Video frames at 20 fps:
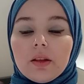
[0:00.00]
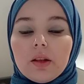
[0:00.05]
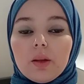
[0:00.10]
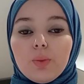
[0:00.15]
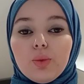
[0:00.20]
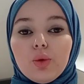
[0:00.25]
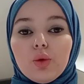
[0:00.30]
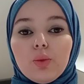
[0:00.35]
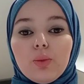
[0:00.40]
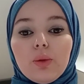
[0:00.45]

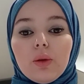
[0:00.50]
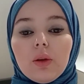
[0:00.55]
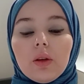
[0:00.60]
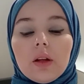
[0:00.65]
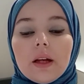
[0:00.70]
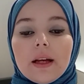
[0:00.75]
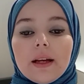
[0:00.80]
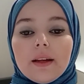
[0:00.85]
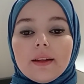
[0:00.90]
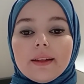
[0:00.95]
pupil
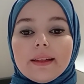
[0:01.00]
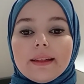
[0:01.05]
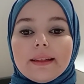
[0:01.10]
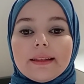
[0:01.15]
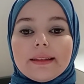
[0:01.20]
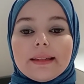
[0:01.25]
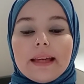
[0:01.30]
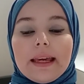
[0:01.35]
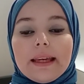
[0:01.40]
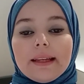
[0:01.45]

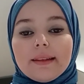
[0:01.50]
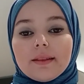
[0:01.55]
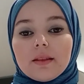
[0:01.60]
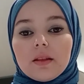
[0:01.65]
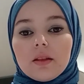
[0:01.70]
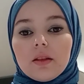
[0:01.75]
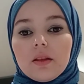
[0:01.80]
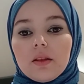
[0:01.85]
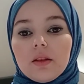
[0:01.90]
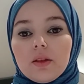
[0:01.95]

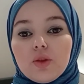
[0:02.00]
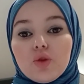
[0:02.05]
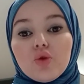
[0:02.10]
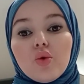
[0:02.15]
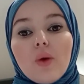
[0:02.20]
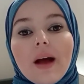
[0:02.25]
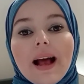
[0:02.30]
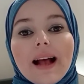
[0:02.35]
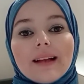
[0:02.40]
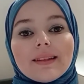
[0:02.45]
takes
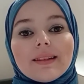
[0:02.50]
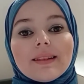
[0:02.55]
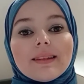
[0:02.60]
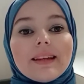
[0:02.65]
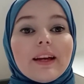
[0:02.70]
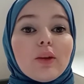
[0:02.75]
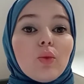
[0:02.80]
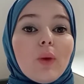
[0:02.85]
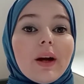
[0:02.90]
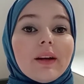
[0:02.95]
two S's
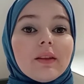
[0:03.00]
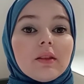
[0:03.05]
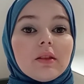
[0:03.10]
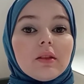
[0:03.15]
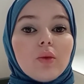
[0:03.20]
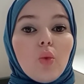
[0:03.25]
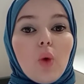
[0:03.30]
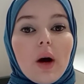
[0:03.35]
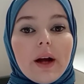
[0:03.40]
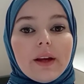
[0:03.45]
and one
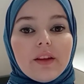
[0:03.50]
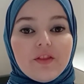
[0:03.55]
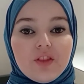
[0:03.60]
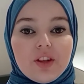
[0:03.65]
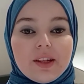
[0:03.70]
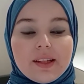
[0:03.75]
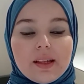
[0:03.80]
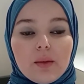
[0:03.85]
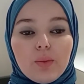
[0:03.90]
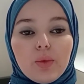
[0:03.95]
Y, for
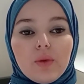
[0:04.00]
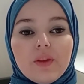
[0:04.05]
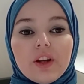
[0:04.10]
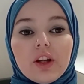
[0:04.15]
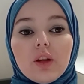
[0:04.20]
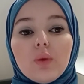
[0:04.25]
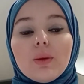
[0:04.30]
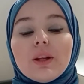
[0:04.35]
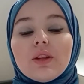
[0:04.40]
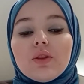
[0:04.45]
example.
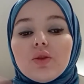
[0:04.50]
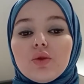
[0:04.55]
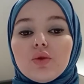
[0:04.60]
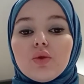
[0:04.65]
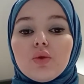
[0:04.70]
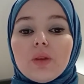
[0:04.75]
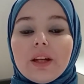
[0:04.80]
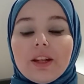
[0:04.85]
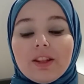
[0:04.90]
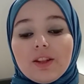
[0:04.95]

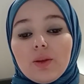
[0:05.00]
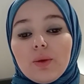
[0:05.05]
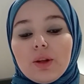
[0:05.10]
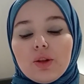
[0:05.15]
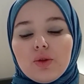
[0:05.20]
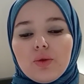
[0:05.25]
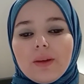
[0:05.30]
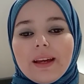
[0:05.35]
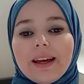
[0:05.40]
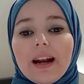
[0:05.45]
He's going
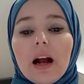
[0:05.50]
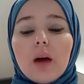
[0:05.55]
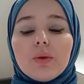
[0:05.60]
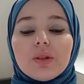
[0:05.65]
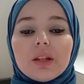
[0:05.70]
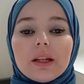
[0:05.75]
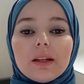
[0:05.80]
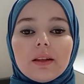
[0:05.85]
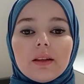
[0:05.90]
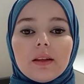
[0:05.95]
to get out
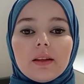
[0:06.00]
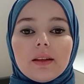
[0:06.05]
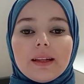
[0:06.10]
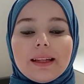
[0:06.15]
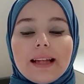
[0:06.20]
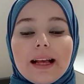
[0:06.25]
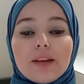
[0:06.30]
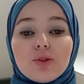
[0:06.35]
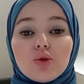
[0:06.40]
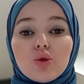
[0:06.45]
the
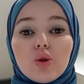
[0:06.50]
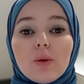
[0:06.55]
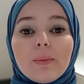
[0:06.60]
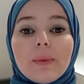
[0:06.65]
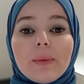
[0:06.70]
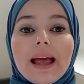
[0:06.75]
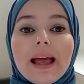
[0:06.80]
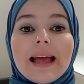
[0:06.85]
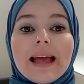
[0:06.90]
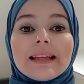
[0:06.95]

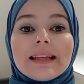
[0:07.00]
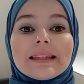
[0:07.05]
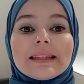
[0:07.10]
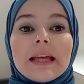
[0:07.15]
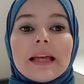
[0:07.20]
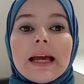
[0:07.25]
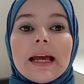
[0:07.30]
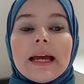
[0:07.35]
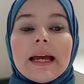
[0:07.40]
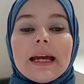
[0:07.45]
classroom, and
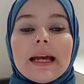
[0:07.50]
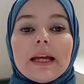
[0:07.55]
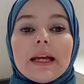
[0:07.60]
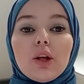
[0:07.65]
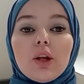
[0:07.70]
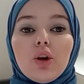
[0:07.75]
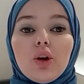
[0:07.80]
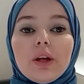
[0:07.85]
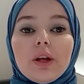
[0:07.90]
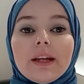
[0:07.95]

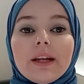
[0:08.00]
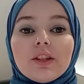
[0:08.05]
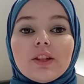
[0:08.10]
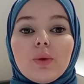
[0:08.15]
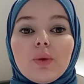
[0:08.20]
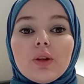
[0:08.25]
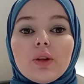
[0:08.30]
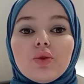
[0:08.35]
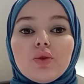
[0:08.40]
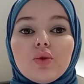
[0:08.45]
he's
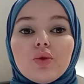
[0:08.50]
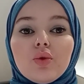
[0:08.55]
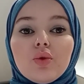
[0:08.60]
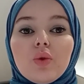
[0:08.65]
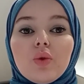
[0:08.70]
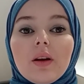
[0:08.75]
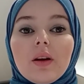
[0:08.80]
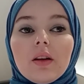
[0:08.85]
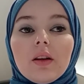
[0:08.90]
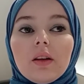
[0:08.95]
going
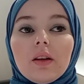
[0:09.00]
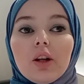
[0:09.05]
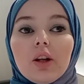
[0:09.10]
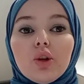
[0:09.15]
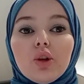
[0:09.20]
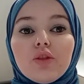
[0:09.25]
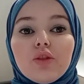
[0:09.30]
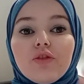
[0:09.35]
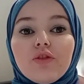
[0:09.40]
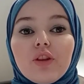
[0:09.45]
to
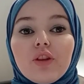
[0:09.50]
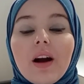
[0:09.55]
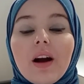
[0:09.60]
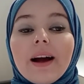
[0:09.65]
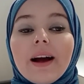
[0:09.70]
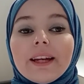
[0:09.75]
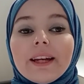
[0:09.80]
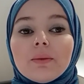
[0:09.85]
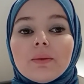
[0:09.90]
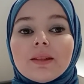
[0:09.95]
look for
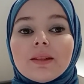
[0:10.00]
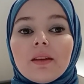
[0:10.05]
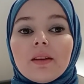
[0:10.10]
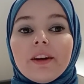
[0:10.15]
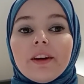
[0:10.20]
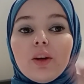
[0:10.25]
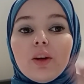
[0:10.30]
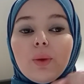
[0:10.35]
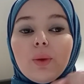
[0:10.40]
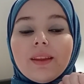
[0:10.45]
items
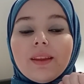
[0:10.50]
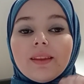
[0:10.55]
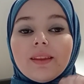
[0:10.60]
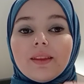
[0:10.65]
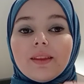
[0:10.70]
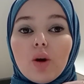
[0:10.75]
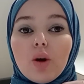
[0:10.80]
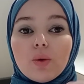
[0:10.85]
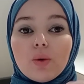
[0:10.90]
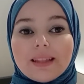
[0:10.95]
starting with
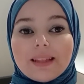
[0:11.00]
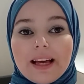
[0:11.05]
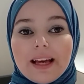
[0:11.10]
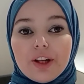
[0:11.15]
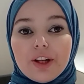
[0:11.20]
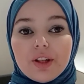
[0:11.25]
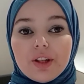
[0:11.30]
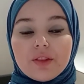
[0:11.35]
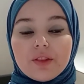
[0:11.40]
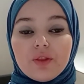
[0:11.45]
those
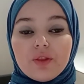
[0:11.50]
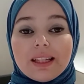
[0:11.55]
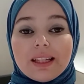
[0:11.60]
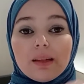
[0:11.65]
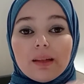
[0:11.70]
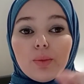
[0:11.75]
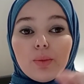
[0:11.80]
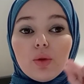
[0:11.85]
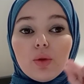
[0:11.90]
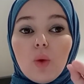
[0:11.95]
letters. For
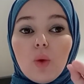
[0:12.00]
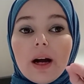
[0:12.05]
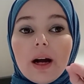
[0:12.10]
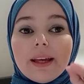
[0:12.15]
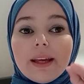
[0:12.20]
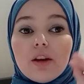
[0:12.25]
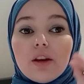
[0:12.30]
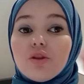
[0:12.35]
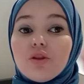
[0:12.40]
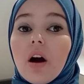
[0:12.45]
example,
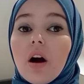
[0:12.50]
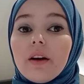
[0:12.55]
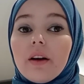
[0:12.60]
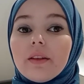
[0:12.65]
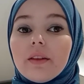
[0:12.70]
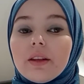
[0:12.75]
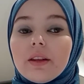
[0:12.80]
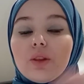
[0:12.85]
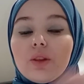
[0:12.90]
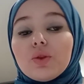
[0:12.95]
Y,
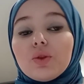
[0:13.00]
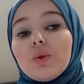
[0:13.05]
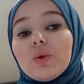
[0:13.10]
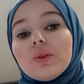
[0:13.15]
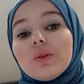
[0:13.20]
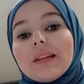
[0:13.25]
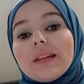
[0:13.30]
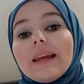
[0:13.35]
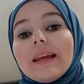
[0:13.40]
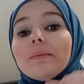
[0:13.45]
yard. He's going
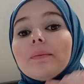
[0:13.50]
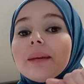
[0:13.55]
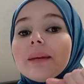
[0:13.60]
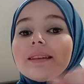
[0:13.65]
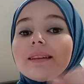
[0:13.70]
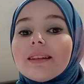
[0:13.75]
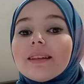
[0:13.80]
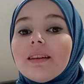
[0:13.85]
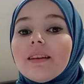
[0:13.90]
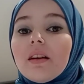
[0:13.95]
to say,
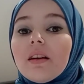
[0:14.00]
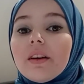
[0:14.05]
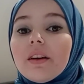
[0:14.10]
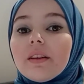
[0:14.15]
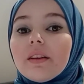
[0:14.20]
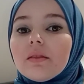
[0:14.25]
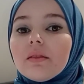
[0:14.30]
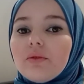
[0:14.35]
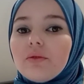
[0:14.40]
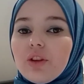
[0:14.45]
Miss
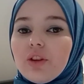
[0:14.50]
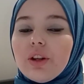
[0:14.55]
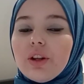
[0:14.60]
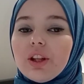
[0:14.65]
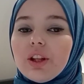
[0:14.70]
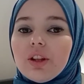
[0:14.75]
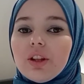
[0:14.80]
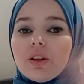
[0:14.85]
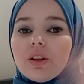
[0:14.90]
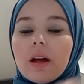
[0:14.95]
Yard. Very
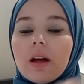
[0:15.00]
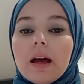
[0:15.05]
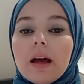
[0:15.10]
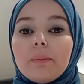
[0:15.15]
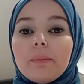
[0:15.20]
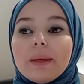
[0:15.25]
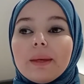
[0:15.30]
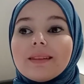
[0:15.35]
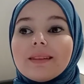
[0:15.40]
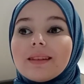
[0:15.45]
good.
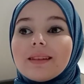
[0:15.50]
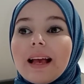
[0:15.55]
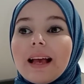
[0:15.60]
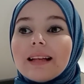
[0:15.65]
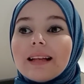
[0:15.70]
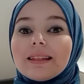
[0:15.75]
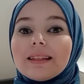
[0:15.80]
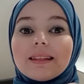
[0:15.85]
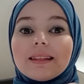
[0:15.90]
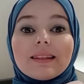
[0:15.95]
Miss
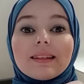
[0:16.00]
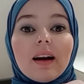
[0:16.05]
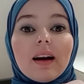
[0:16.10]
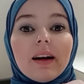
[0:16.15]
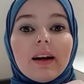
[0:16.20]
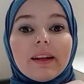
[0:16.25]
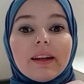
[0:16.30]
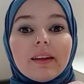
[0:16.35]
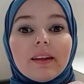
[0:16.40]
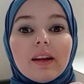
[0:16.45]
S,
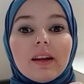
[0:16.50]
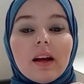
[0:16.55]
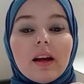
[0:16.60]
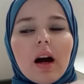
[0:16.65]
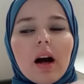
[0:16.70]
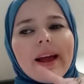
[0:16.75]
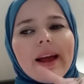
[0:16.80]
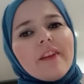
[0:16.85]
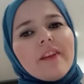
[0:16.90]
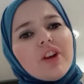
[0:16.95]
sky.
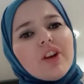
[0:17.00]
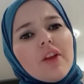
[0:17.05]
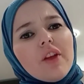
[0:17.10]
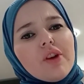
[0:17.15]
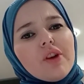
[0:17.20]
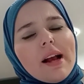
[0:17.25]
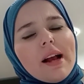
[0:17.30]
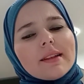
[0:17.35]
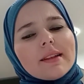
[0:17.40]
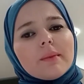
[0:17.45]
I have another
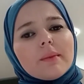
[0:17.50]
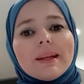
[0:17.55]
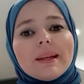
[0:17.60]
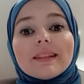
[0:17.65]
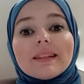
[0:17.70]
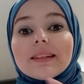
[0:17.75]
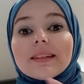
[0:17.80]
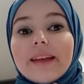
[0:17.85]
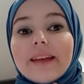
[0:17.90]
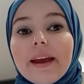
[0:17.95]
S. Miss
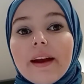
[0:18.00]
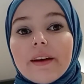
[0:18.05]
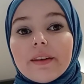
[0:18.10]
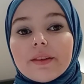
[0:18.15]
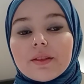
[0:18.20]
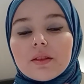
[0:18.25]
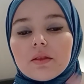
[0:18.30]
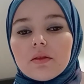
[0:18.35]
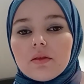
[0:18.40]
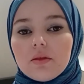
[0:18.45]

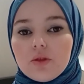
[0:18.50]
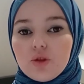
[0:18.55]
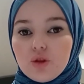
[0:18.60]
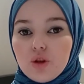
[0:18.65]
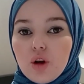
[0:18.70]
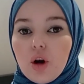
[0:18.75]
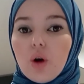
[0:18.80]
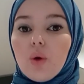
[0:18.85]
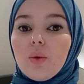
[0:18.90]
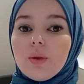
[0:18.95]
Stairs.
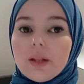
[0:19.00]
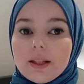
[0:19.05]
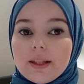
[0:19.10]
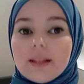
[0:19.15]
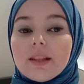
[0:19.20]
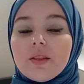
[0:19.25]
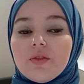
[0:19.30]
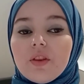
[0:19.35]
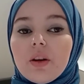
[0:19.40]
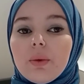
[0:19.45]
So this
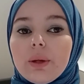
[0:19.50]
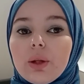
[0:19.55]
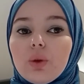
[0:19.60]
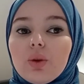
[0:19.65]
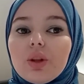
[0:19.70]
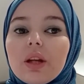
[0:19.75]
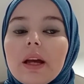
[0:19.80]
is very good.